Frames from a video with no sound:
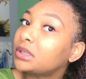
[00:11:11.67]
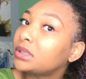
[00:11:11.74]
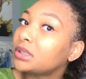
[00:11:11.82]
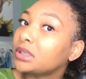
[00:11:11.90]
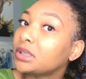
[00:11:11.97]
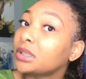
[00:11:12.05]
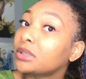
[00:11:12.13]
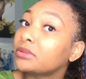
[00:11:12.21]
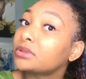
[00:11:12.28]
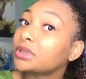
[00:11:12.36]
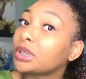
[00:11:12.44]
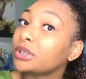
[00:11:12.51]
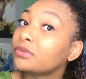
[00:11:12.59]
you know,
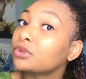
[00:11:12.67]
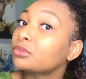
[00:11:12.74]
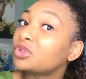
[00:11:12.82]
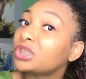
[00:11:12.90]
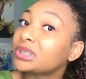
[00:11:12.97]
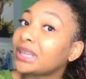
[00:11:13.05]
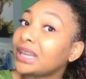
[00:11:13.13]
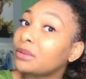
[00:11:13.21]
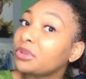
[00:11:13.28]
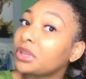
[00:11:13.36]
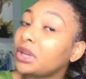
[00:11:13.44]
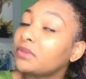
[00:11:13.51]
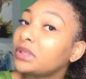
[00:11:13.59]
certain rooms just gotta
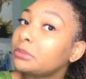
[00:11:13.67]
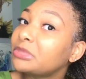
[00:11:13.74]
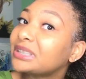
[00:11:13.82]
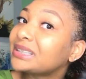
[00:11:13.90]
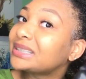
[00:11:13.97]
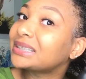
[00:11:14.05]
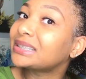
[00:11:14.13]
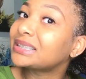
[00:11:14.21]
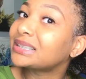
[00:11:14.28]
be off limits.